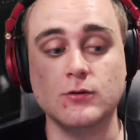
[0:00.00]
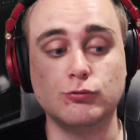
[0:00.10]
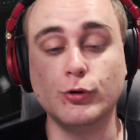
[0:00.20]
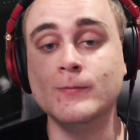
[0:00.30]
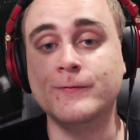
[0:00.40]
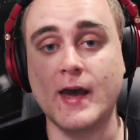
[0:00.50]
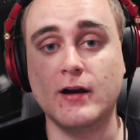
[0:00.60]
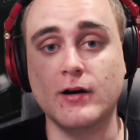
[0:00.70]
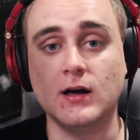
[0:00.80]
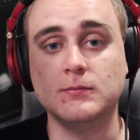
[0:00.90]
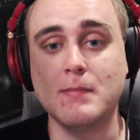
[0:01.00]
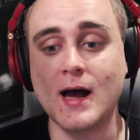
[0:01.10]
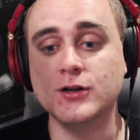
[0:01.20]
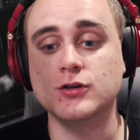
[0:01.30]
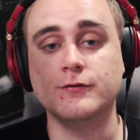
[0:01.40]
So room for error,
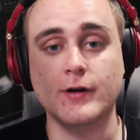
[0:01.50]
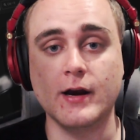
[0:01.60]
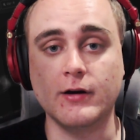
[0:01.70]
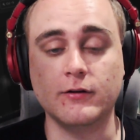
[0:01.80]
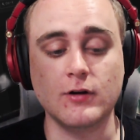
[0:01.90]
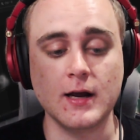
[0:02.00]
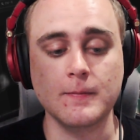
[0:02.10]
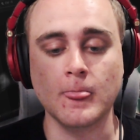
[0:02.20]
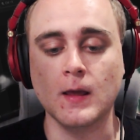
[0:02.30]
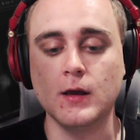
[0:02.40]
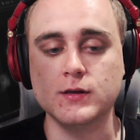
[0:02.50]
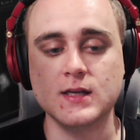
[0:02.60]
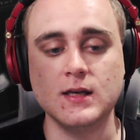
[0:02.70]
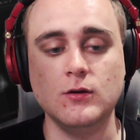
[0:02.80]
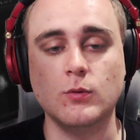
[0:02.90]
margin for error, right?
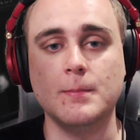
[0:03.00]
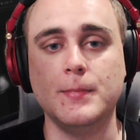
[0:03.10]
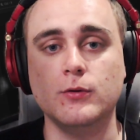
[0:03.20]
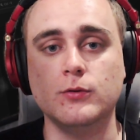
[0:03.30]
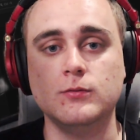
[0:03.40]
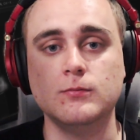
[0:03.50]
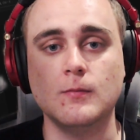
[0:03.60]
Say you want to build